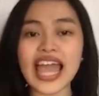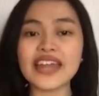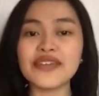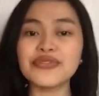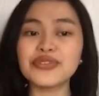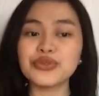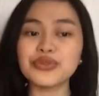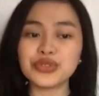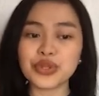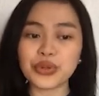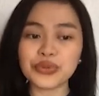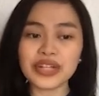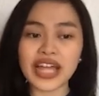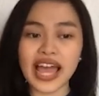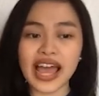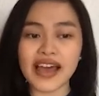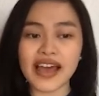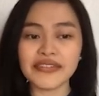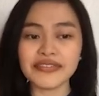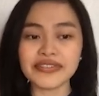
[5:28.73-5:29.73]
And if you don't
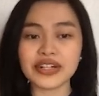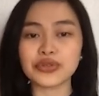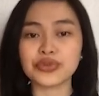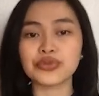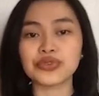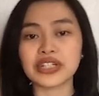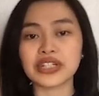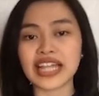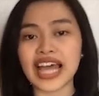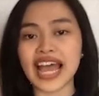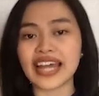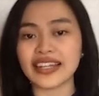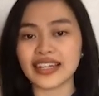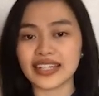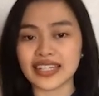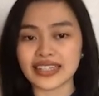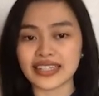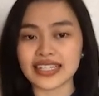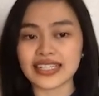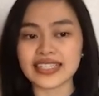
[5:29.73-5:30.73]
have a Google
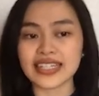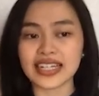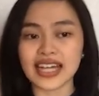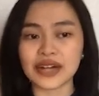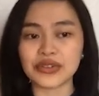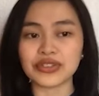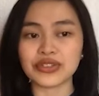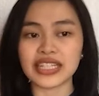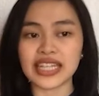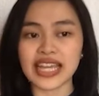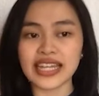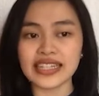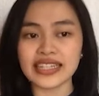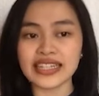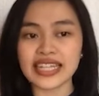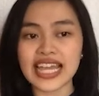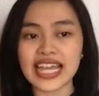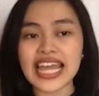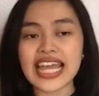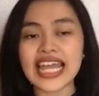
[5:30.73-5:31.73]
Analytics account yet,
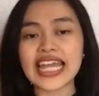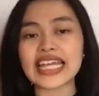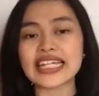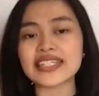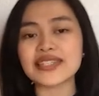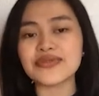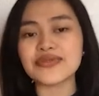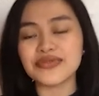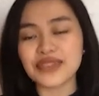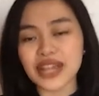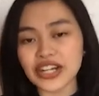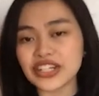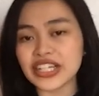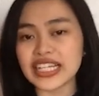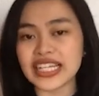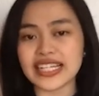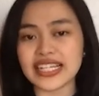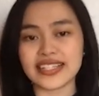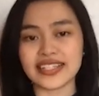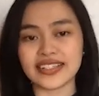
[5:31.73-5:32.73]
it's very
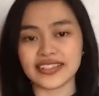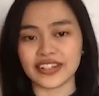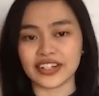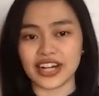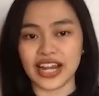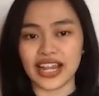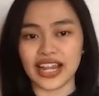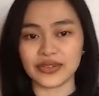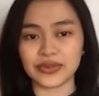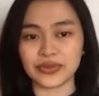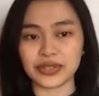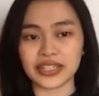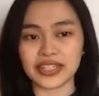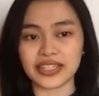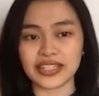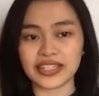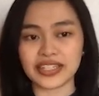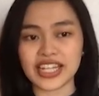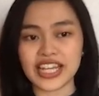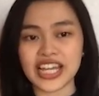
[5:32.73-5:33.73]
easy to create
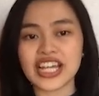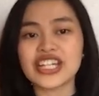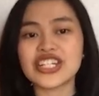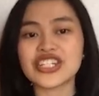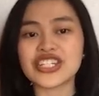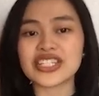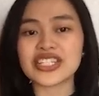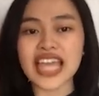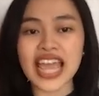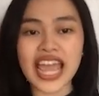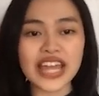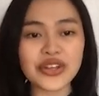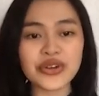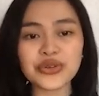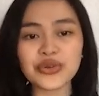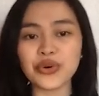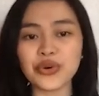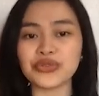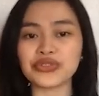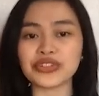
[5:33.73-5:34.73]
one. Just head
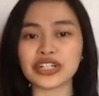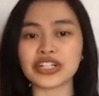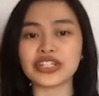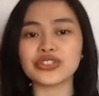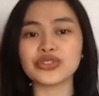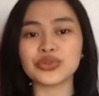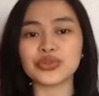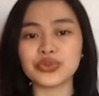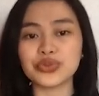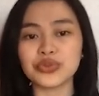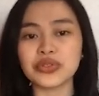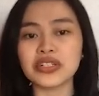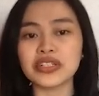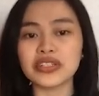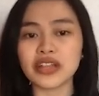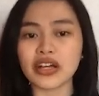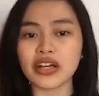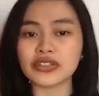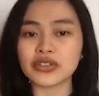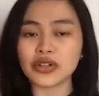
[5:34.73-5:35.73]
on over to
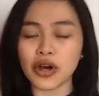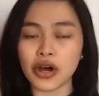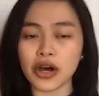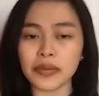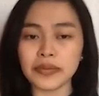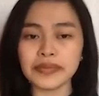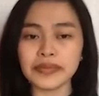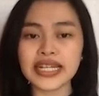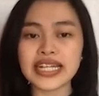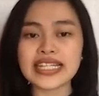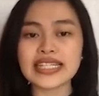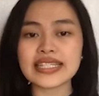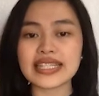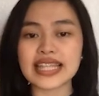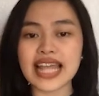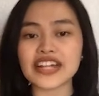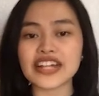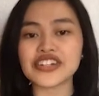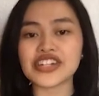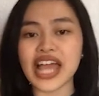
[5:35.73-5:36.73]

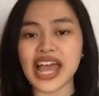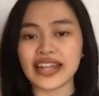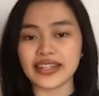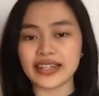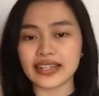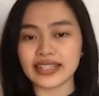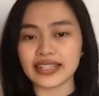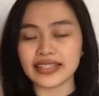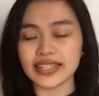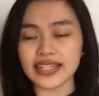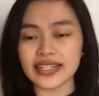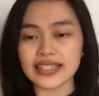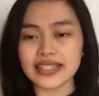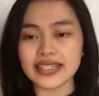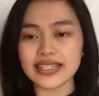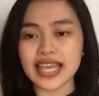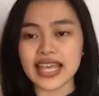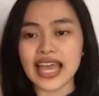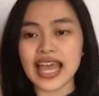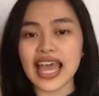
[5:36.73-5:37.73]

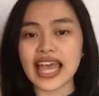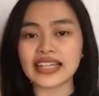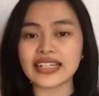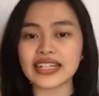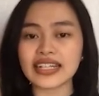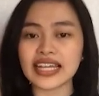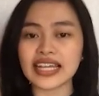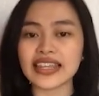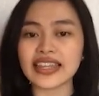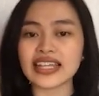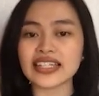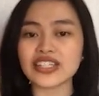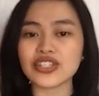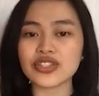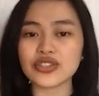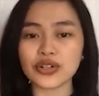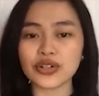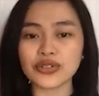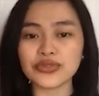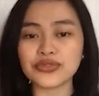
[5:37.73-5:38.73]
google.com/analytics and click that
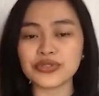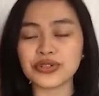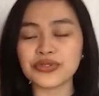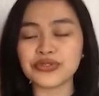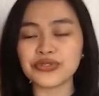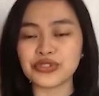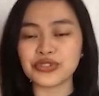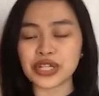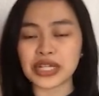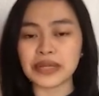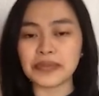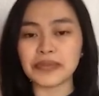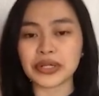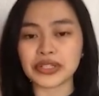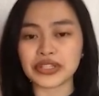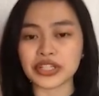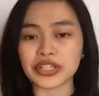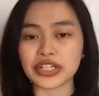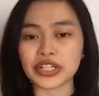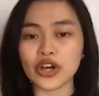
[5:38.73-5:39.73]
Start for Free
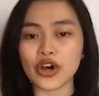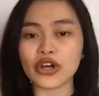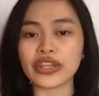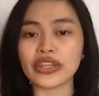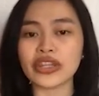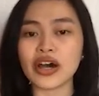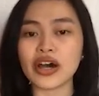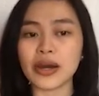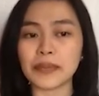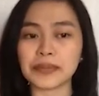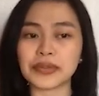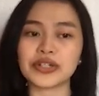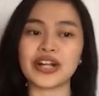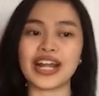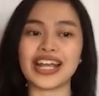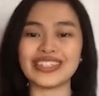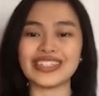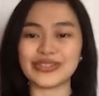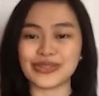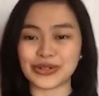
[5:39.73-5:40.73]
button on the upper
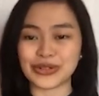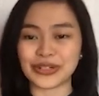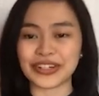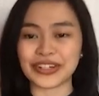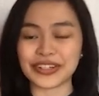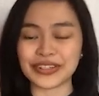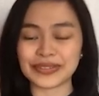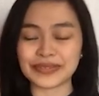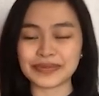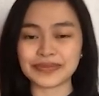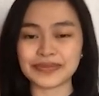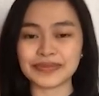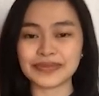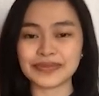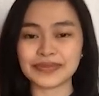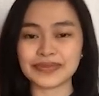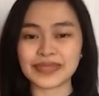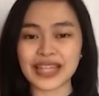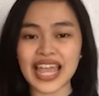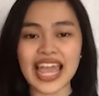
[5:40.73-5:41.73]
right corner.
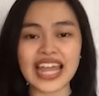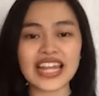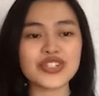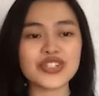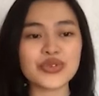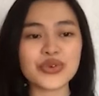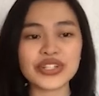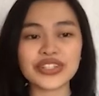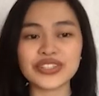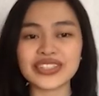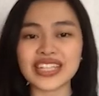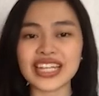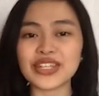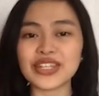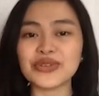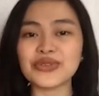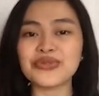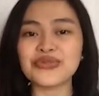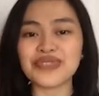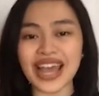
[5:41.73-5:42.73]
And it's going to
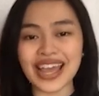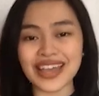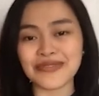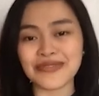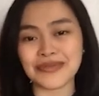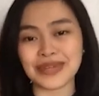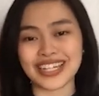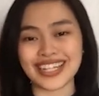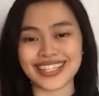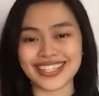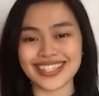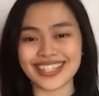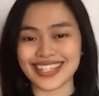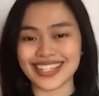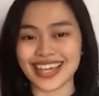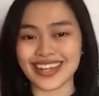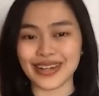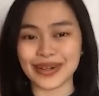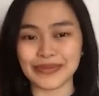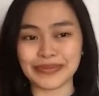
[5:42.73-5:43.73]
take you 5 minutes to
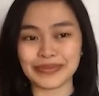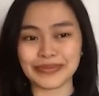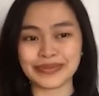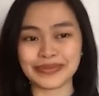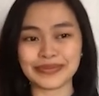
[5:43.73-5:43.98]
set up.